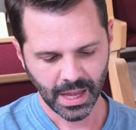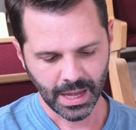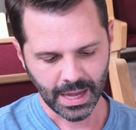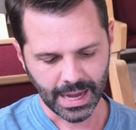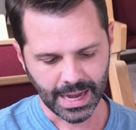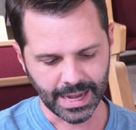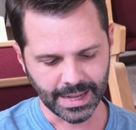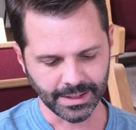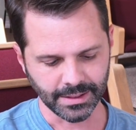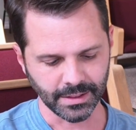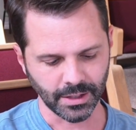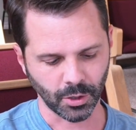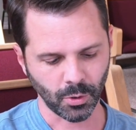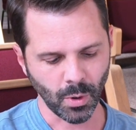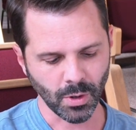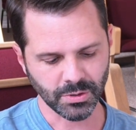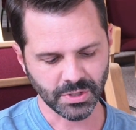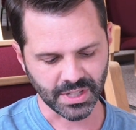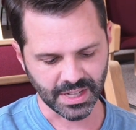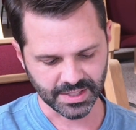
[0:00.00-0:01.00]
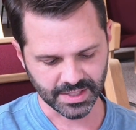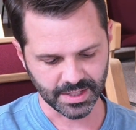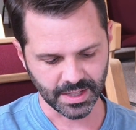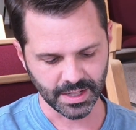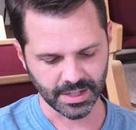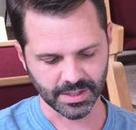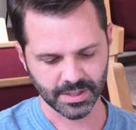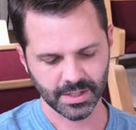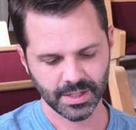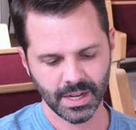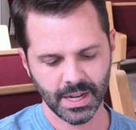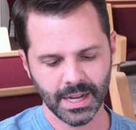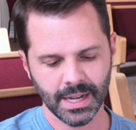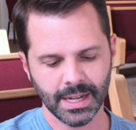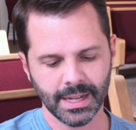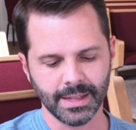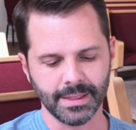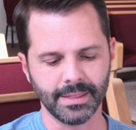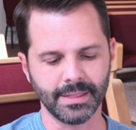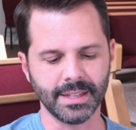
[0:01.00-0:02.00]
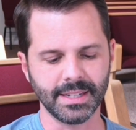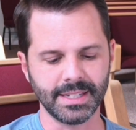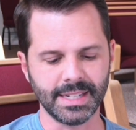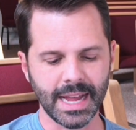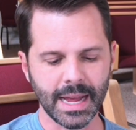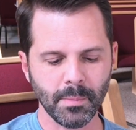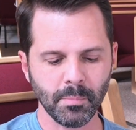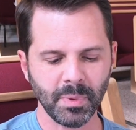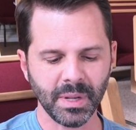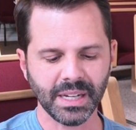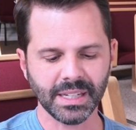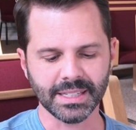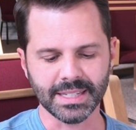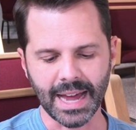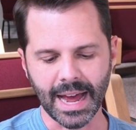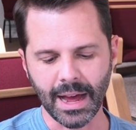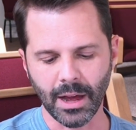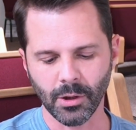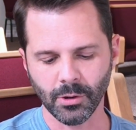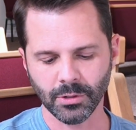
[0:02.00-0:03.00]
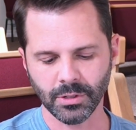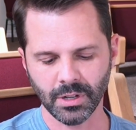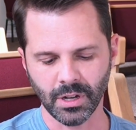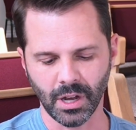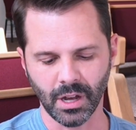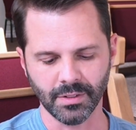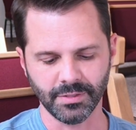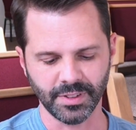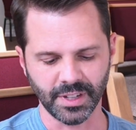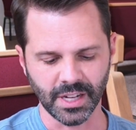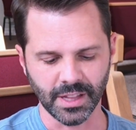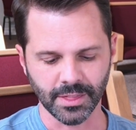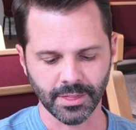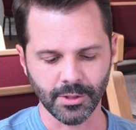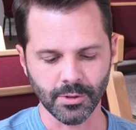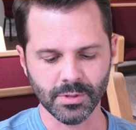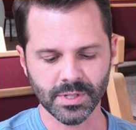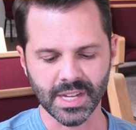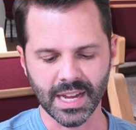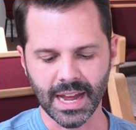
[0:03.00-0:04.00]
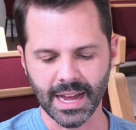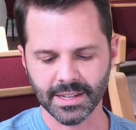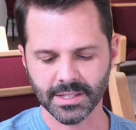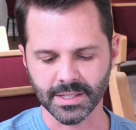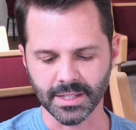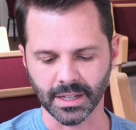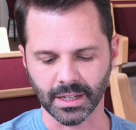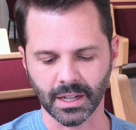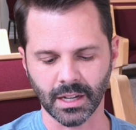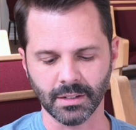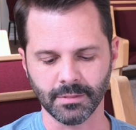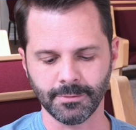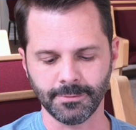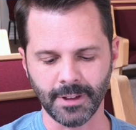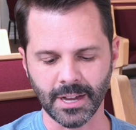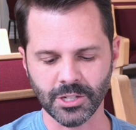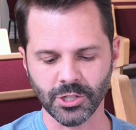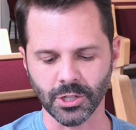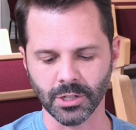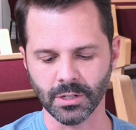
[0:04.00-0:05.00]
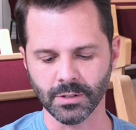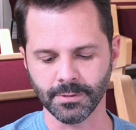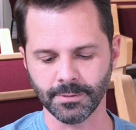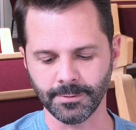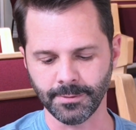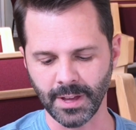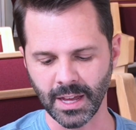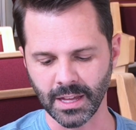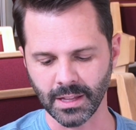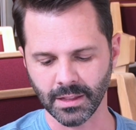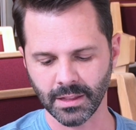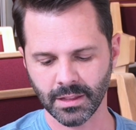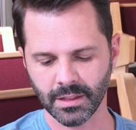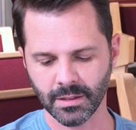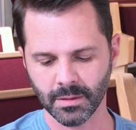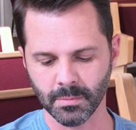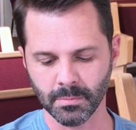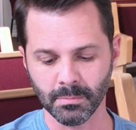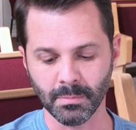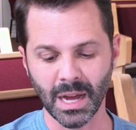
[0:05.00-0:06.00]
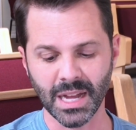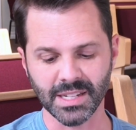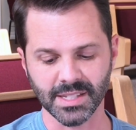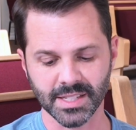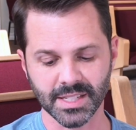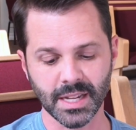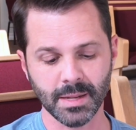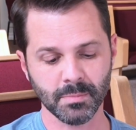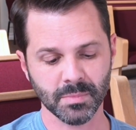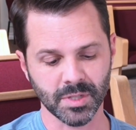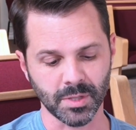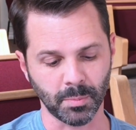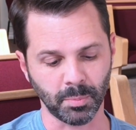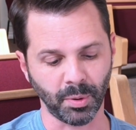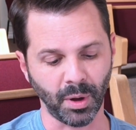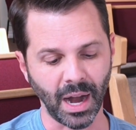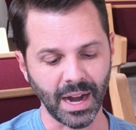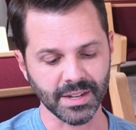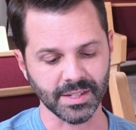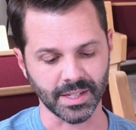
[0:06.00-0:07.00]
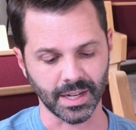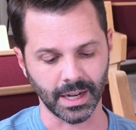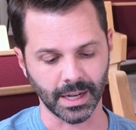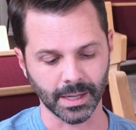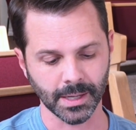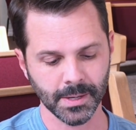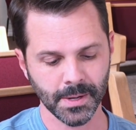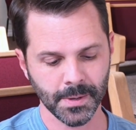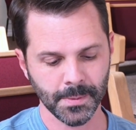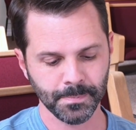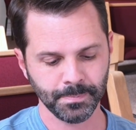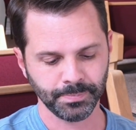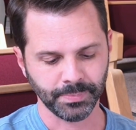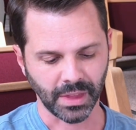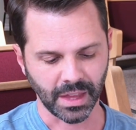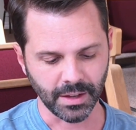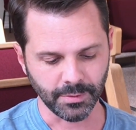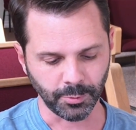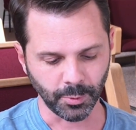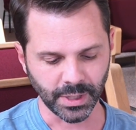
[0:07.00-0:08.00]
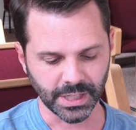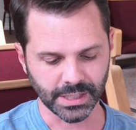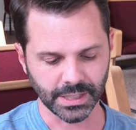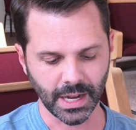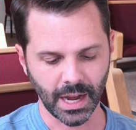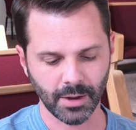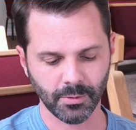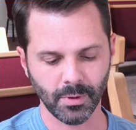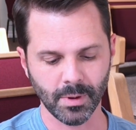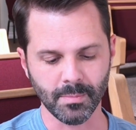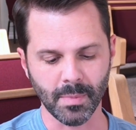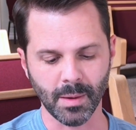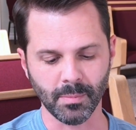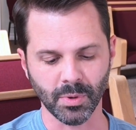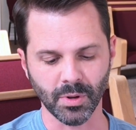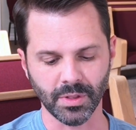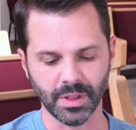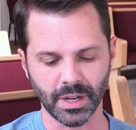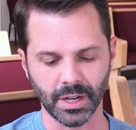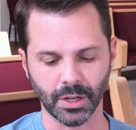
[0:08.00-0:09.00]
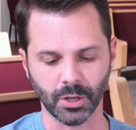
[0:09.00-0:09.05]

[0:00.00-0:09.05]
And the quote says this, "The damping down of an enthusiastic confession of faith might seem surprising if we did not remember that it